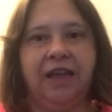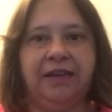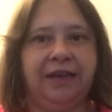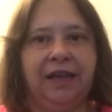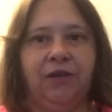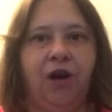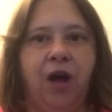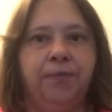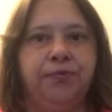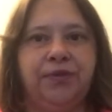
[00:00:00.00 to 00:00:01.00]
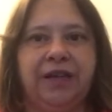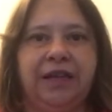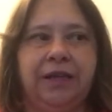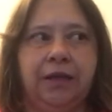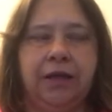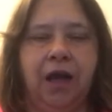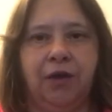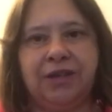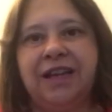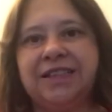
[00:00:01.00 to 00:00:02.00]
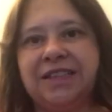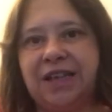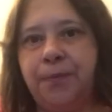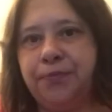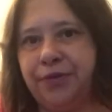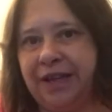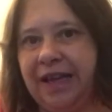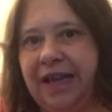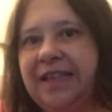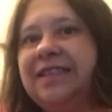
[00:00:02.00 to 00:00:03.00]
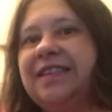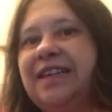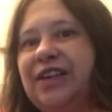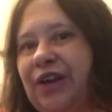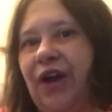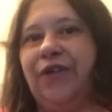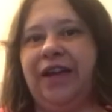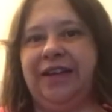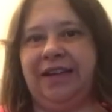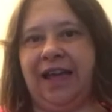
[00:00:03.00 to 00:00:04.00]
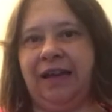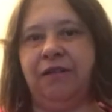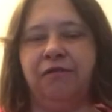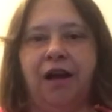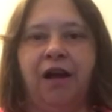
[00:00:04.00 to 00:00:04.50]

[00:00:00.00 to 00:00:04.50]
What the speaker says: Now I would like to say I'm pretty easygoing now.